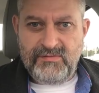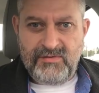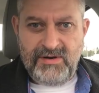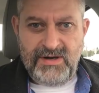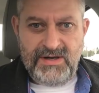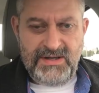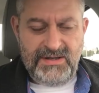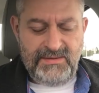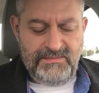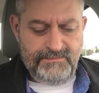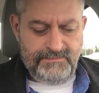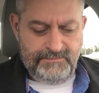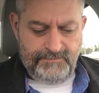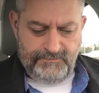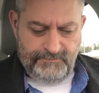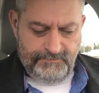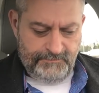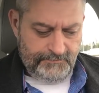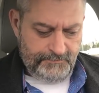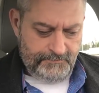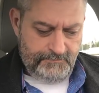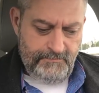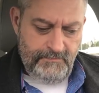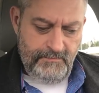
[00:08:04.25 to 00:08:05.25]
it's ready.
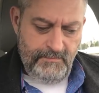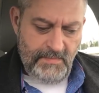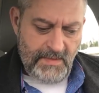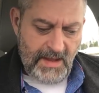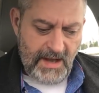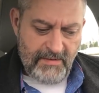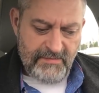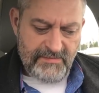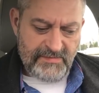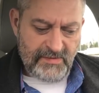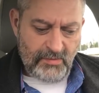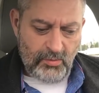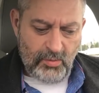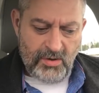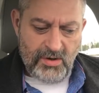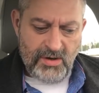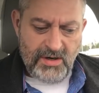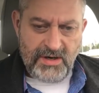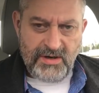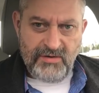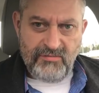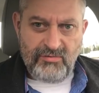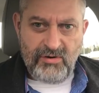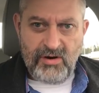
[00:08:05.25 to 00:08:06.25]
I was at
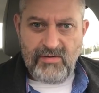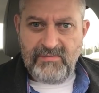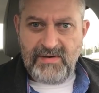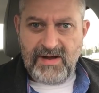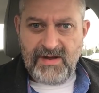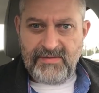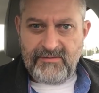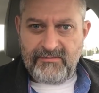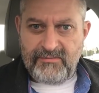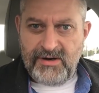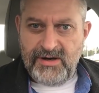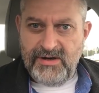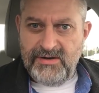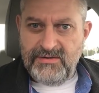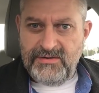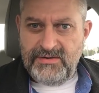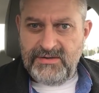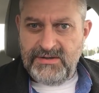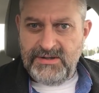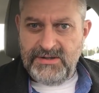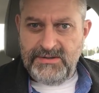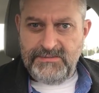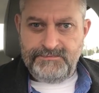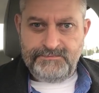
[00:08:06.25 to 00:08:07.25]
work and drove down the
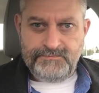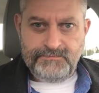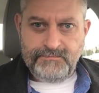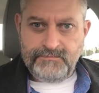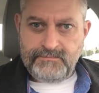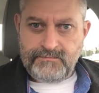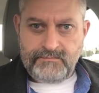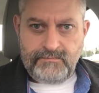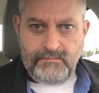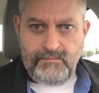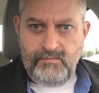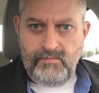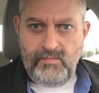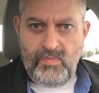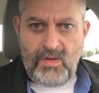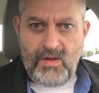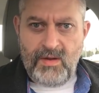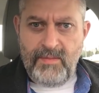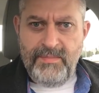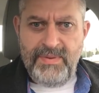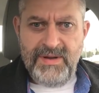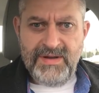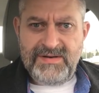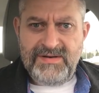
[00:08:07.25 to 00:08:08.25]
road,
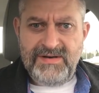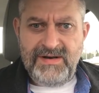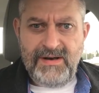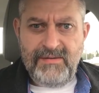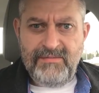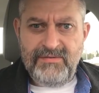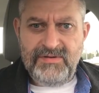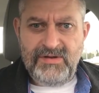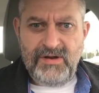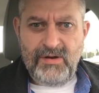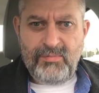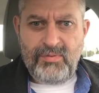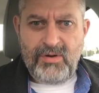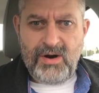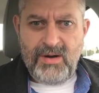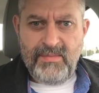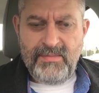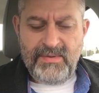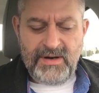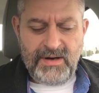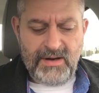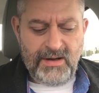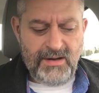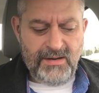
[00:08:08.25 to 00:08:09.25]
picked it up with no
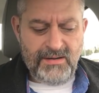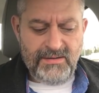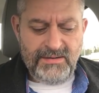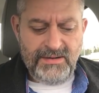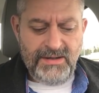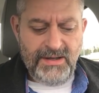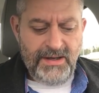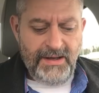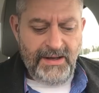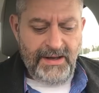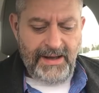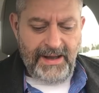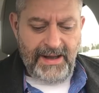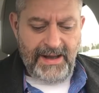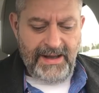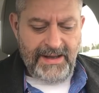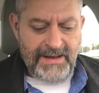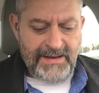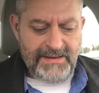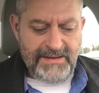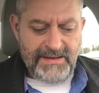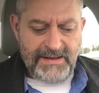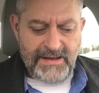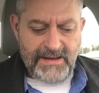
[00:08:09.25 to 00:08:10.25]
problem at all,
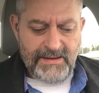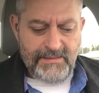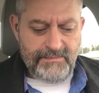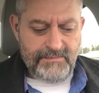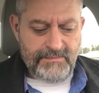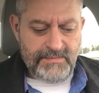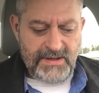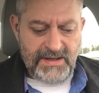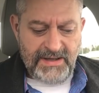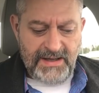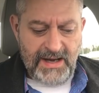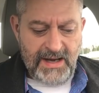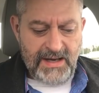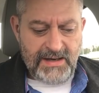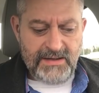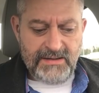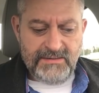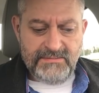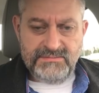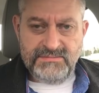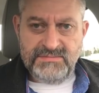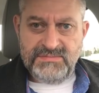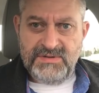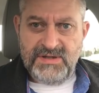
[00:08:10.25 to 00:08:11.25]
and got
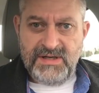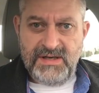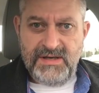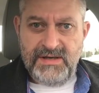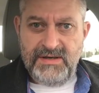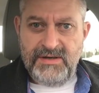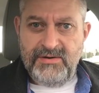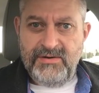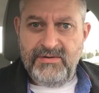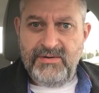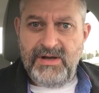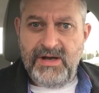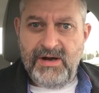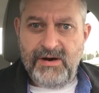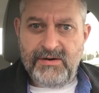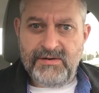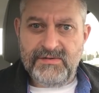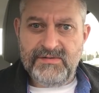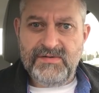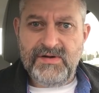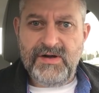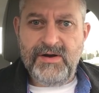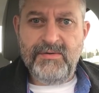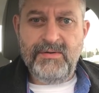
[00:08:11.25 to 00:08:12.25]
it, and here we
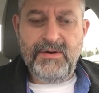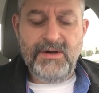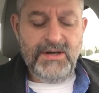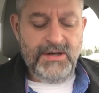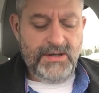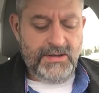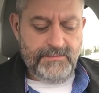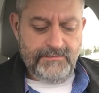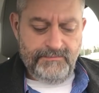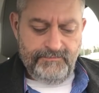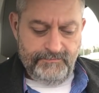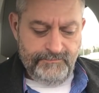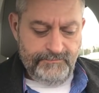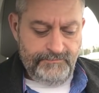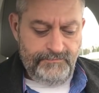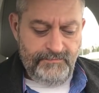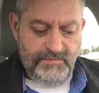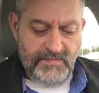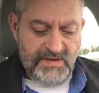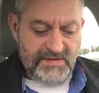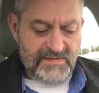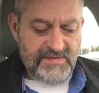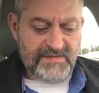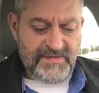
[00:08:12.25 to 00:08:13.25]
are. So
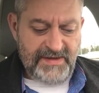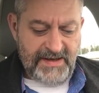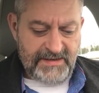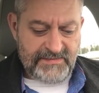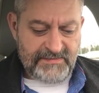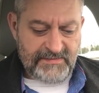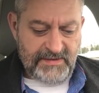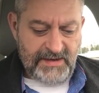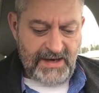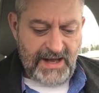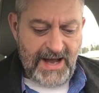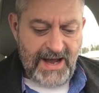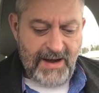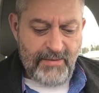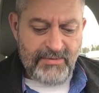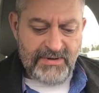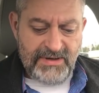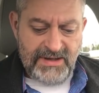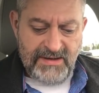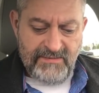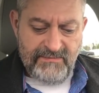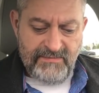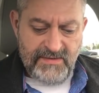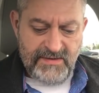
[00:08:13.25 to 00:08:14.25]
this is excellent. I
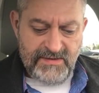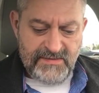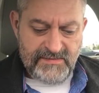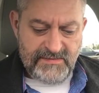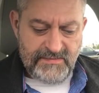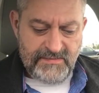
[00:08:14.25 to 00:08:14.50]
would give